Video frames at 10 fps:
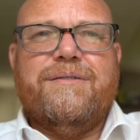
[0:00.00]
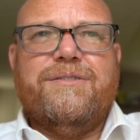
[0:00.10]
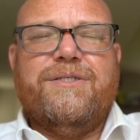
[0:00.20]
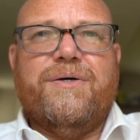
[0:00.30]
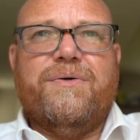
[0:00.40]

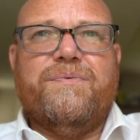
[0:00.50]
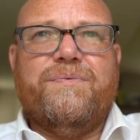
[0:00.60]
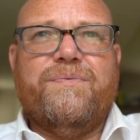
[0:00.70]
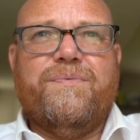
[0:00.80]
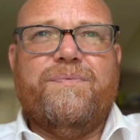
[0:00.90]
So
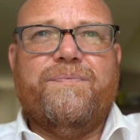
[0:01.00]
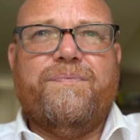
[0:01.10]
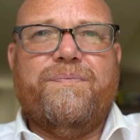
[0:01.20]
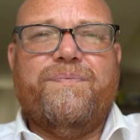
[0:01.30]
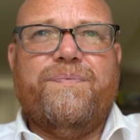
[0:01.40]

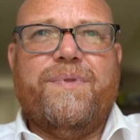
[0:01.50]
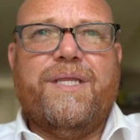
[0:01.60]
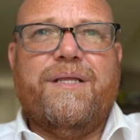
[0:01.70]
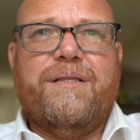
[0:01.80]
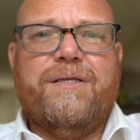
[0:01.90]

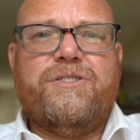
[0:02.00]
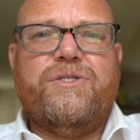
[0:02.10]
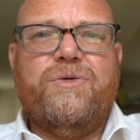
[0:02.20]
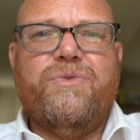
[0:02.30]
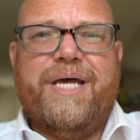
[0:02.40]
let's do